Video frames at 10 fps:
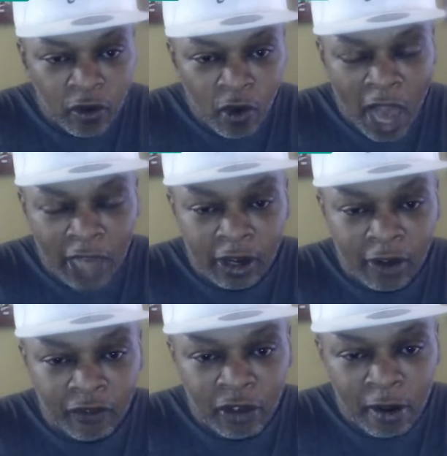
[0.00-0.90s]
Where I
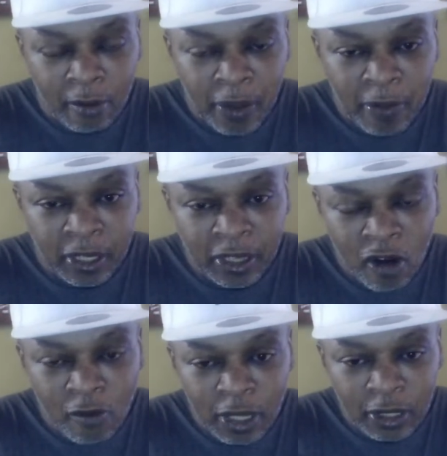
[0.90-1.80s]
come from, people that
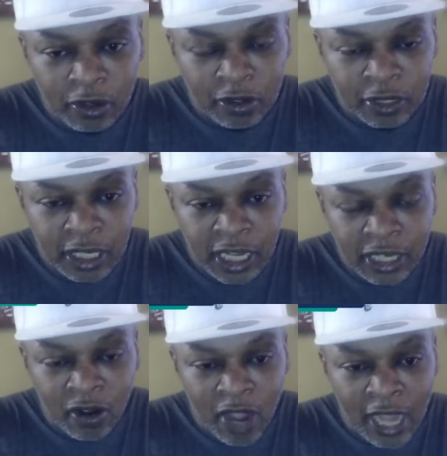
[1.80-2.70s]
know me, you know what I'm saying, they
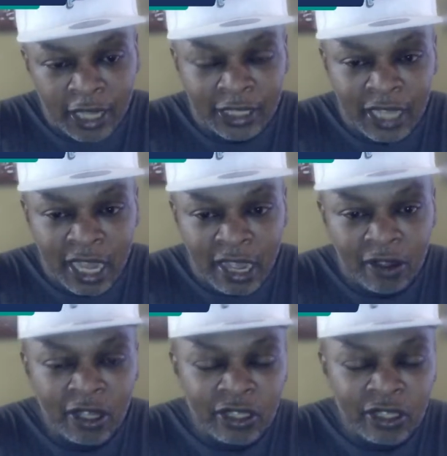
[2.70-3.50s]
know how I get down.